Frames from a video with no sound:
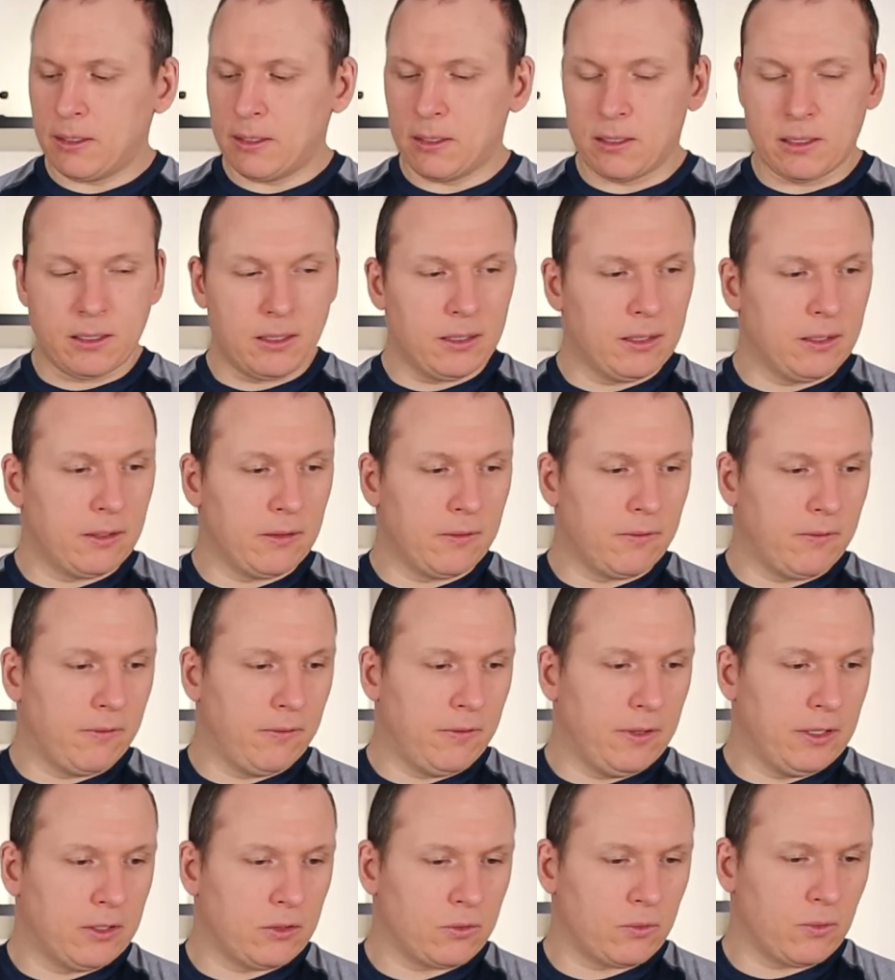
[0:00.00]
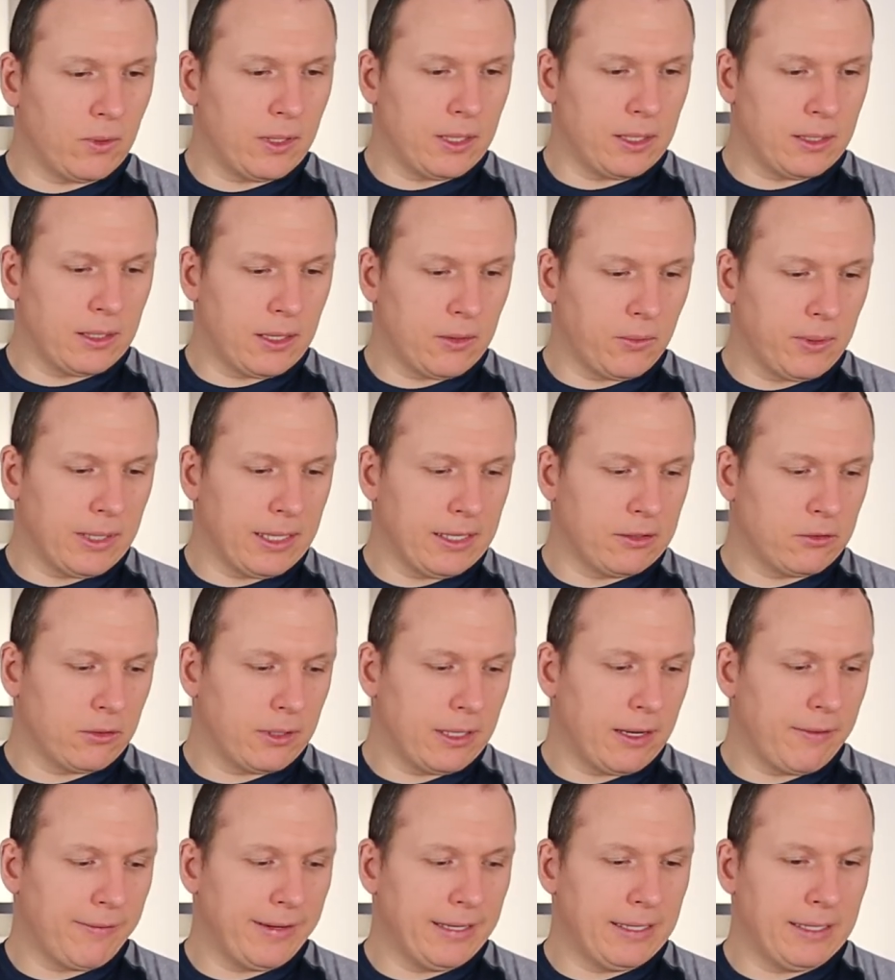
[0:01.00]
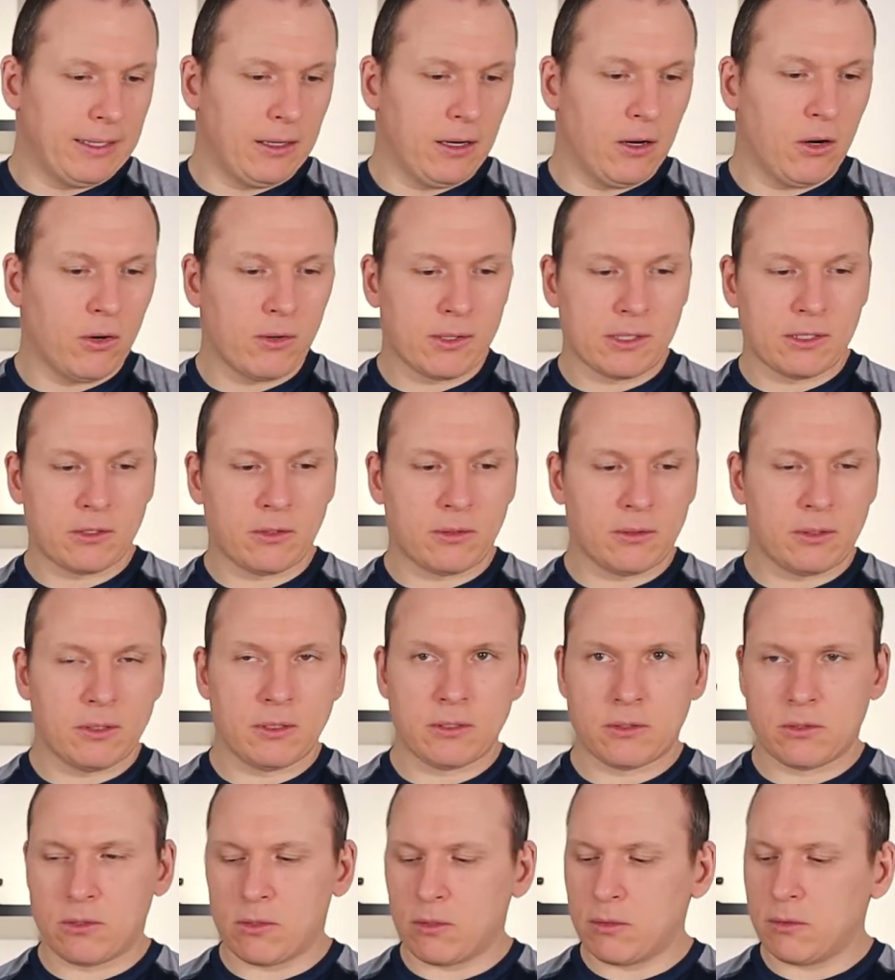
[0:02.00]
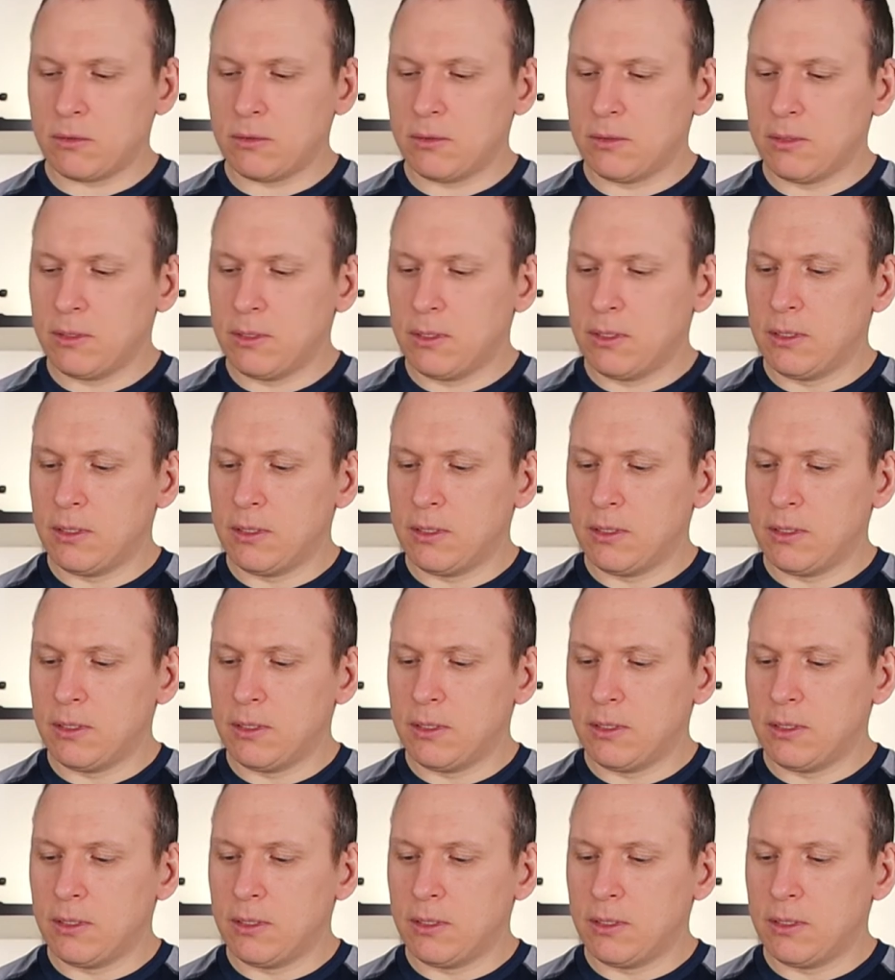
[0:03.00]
and this one, well, I don't have any horizontal scroll,